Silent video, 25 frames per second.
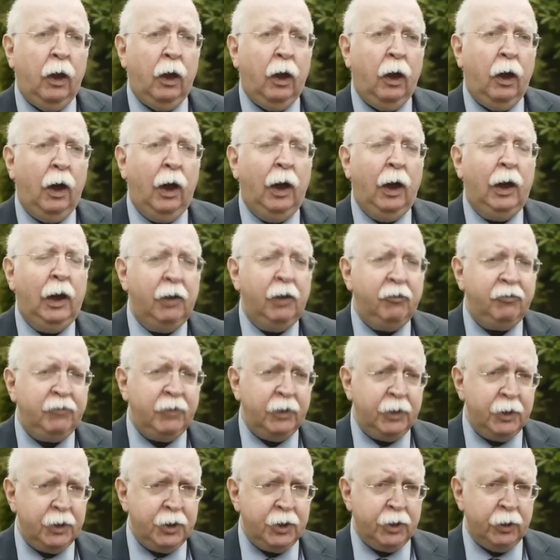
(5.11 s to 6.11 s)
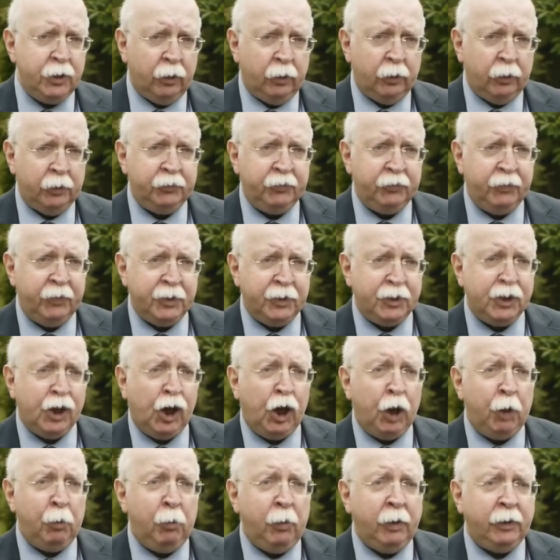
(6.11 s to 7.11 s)
I lived in Shiraz for a
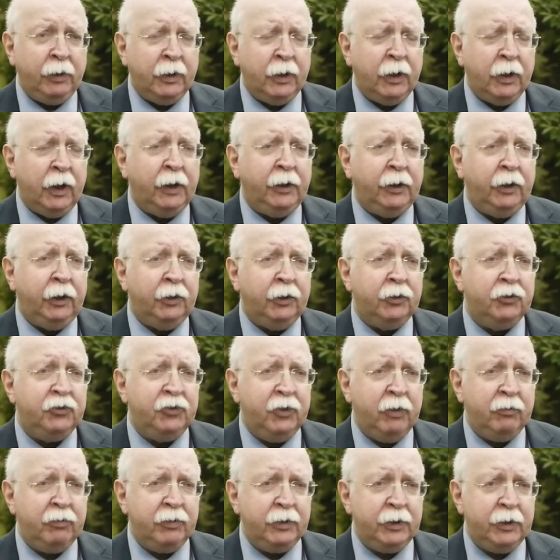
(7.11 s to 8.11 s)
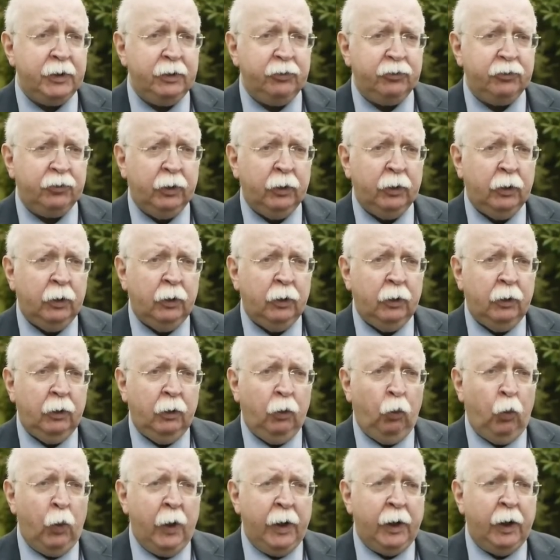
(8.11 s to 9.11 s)
time in the 1970s
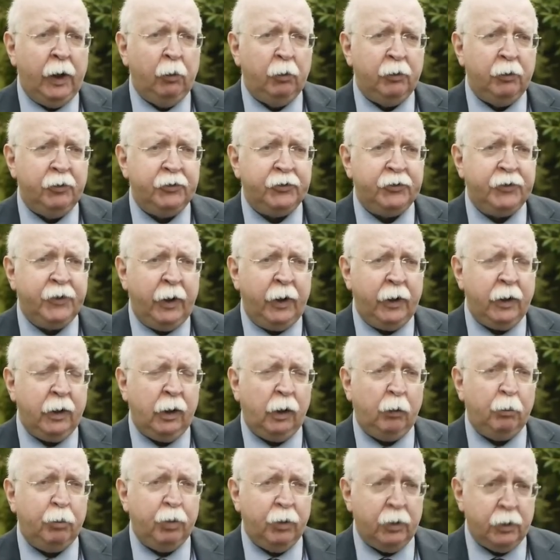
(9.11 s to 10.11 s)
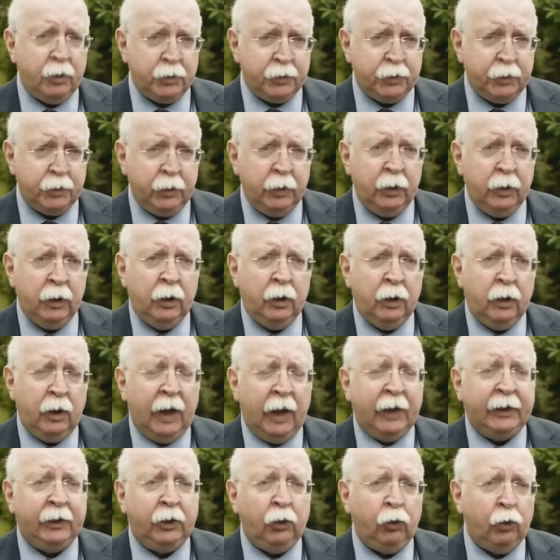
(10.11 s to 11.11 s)
when I was studying Persian
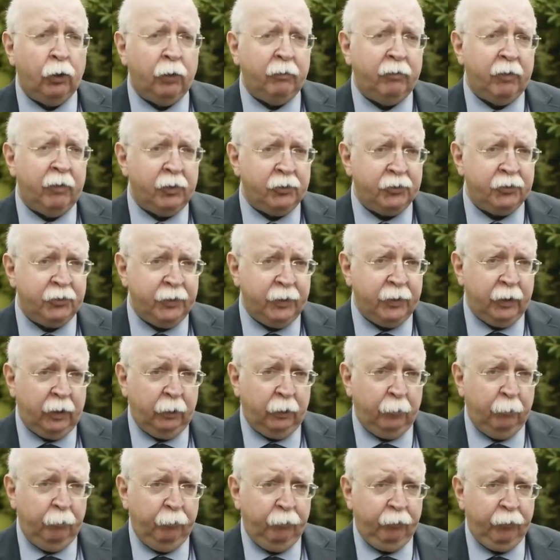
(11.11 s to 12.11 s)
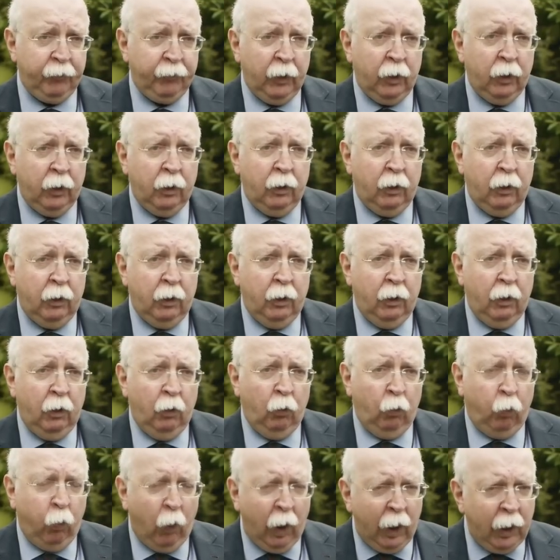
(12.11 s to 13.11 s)
at the university.
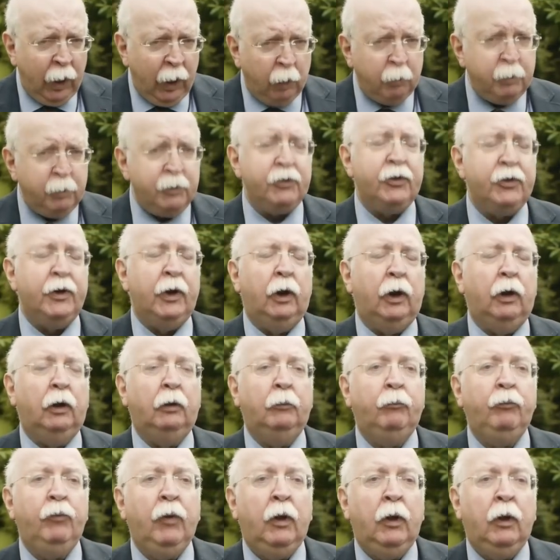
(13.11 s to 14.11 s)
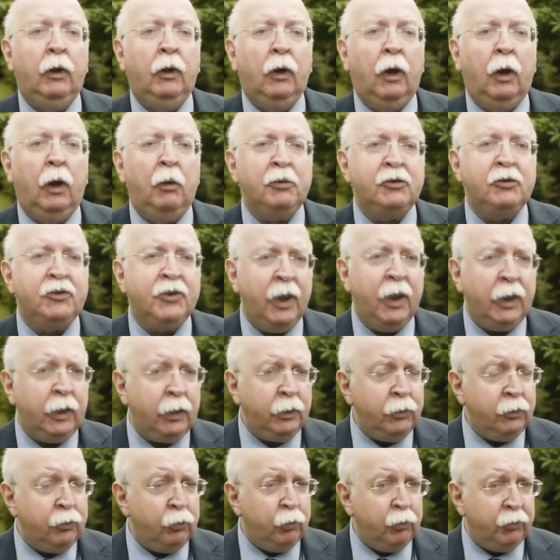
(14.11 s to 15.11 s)
While I was there, I was
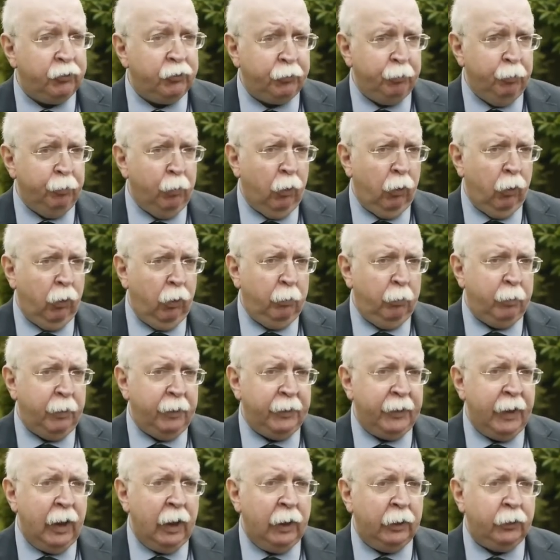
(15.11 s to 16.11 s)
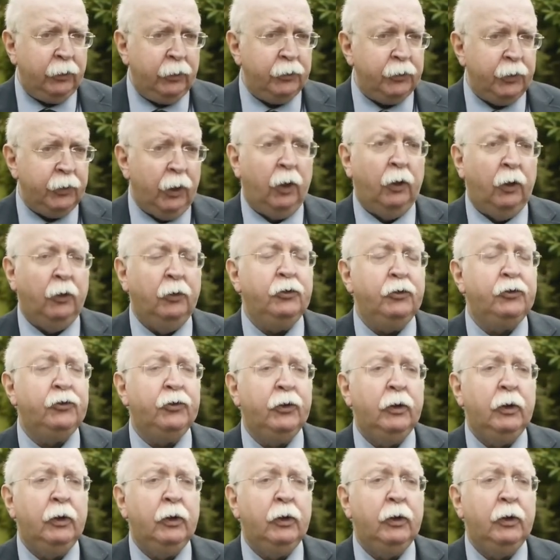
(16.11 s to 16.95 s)
taken to a small but elegant house,